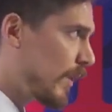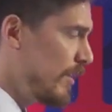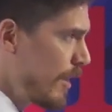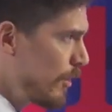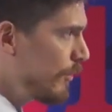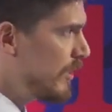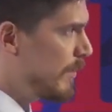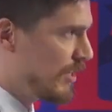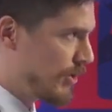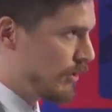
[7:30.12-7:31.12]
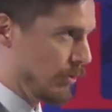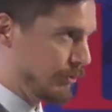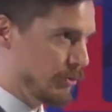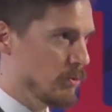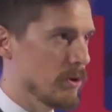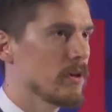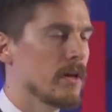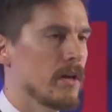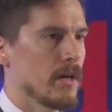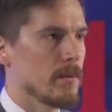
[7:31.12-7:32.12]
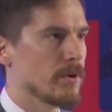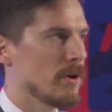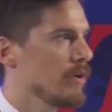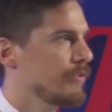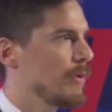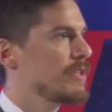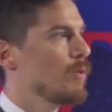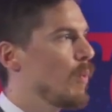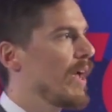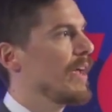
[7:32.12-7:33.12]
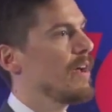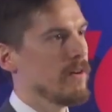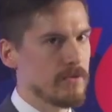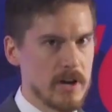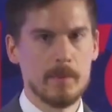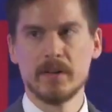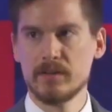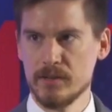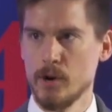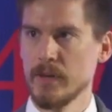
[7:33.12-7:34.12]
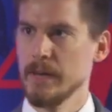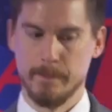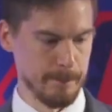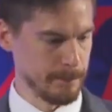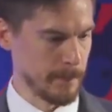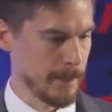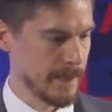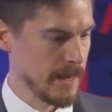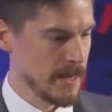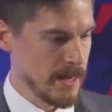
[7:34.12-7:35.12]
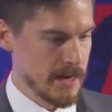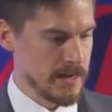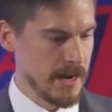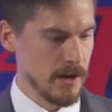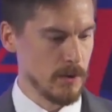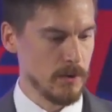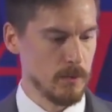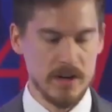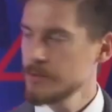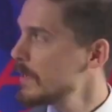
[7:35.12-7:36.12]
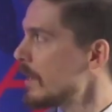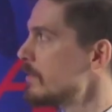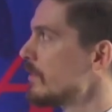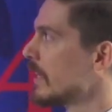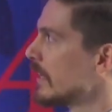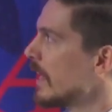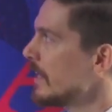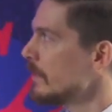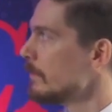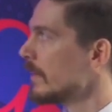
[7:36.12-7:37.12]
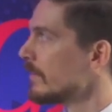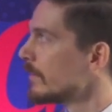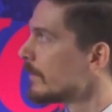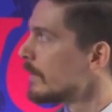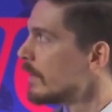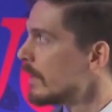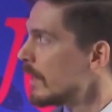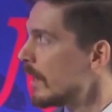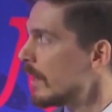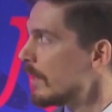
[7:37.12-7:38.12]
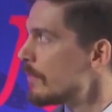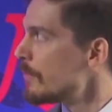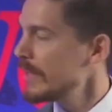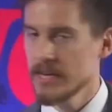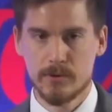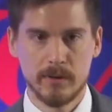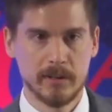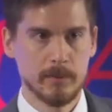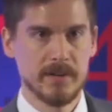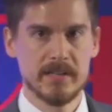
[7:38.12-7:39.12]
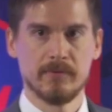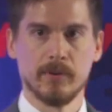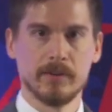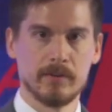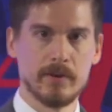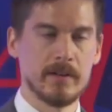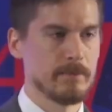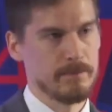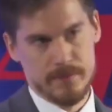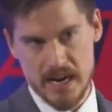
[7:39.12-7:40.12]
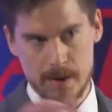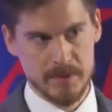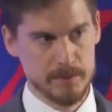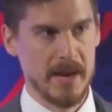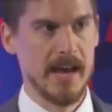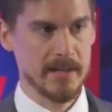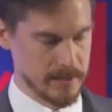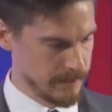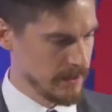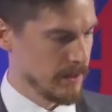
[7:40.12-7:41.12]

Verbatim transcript: Not only to be a general tool, but also as a way of coming to know him. Now, once we get to the Enlightenment, things are a little bit different, right? Time has passed.